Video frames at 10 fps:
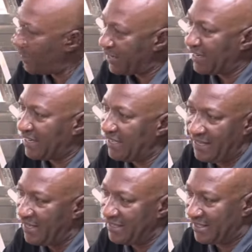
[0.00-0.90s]
But winning the
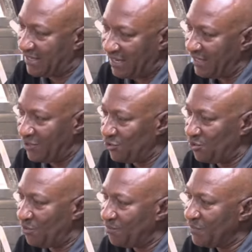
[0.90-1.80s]
sikanda
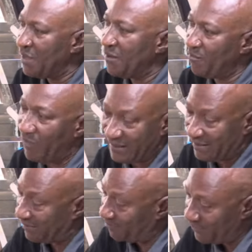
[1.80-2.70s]
so.
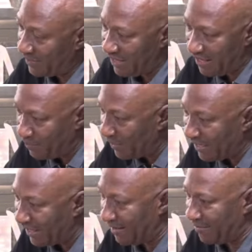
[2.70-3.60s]
But ebi
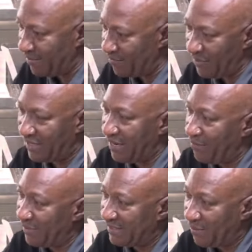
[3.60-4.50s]
ne
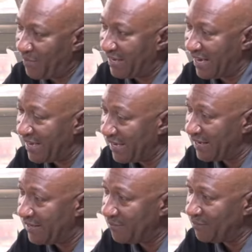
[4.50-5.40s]
meka Mr. Michael
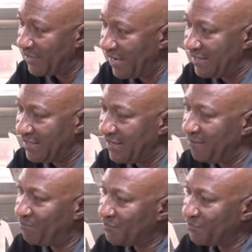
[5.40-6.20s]
Hay, edie.